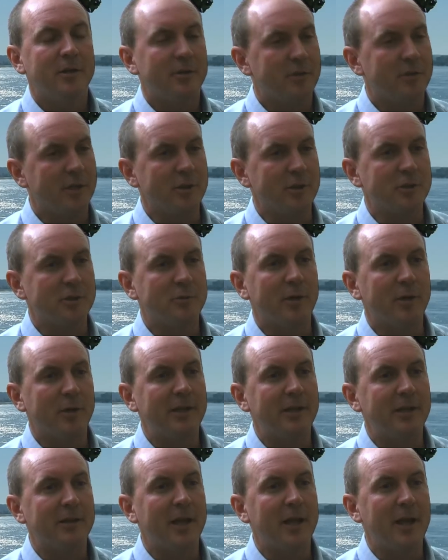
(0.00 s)

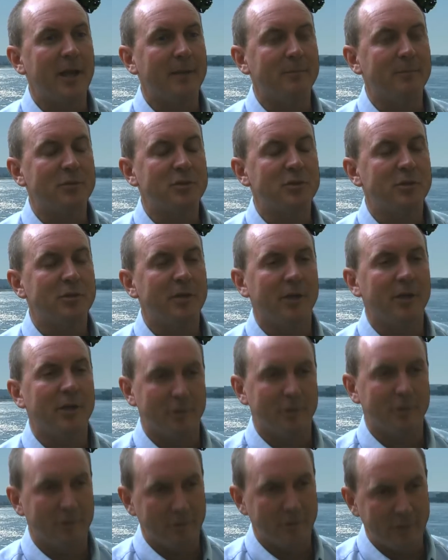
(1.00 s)
TestRite Labs, and
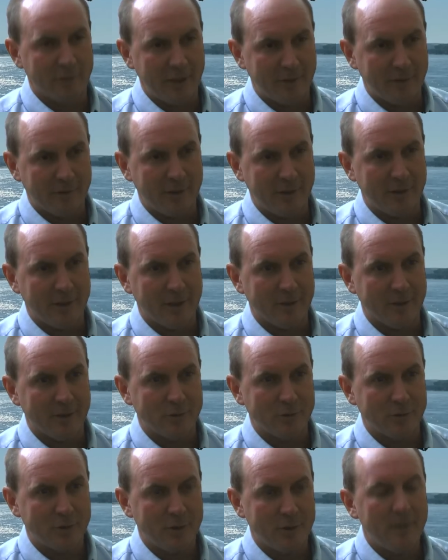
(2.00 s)
GrowRite
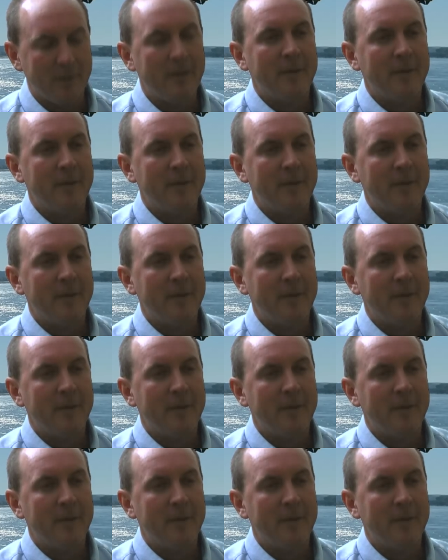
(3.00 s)
Greenhouse.